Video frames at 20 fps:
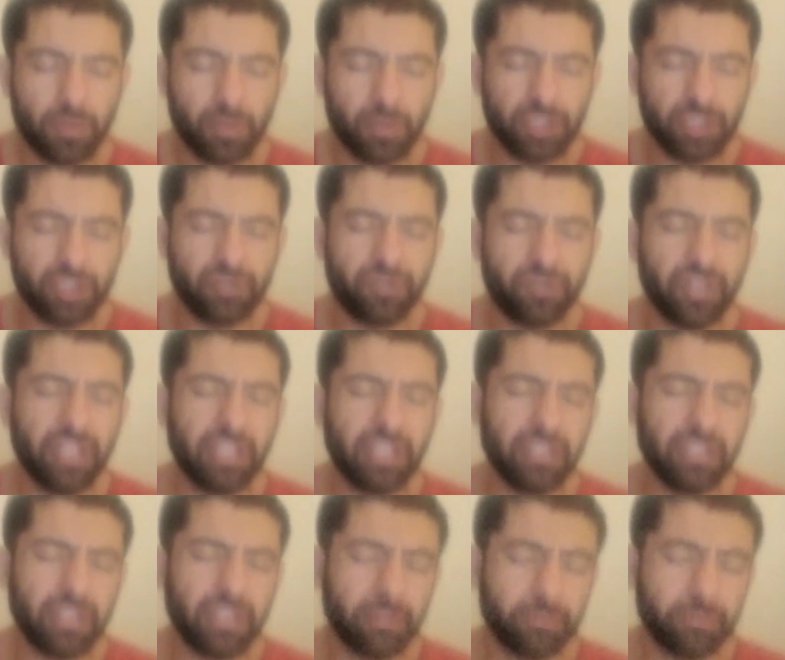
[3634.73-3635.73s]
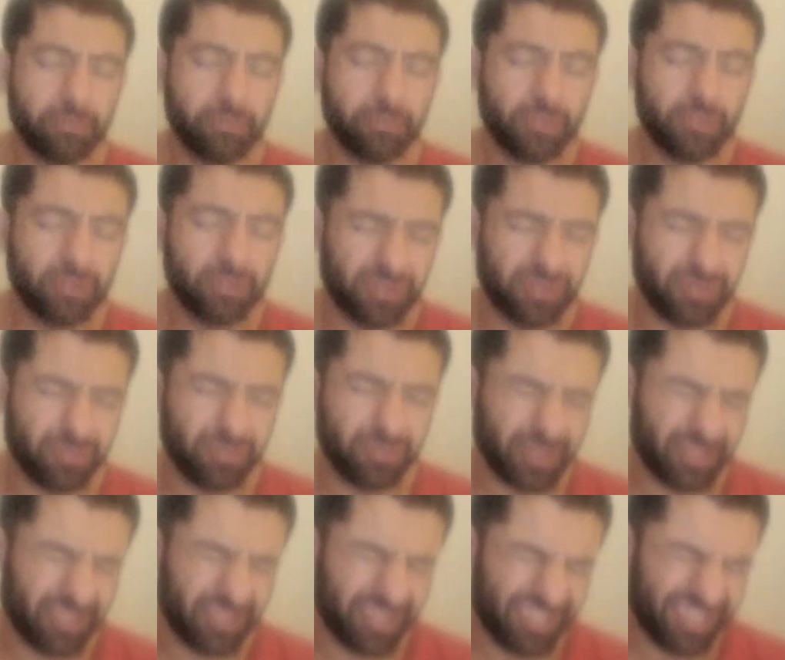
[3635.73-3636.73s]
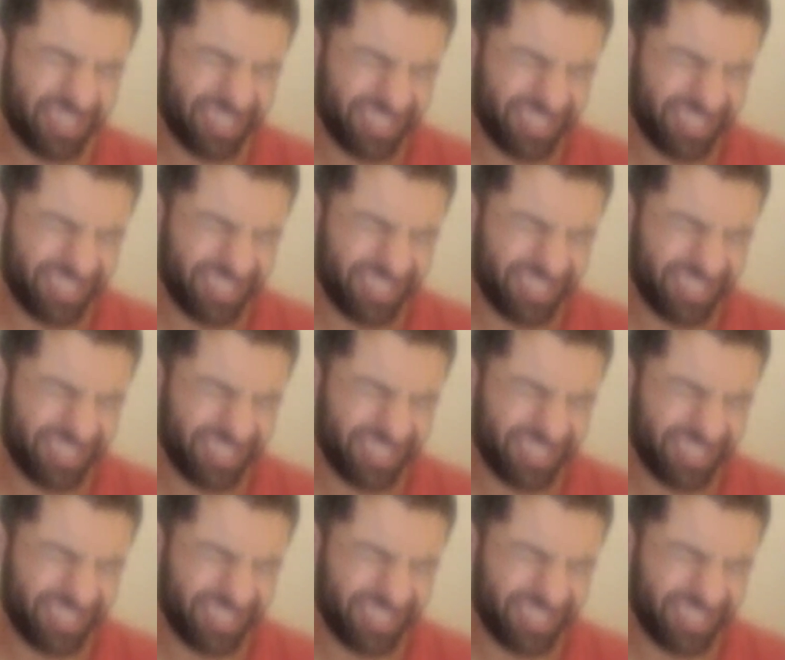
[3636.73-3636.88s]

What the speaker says: She's feeling that I'm so stupid.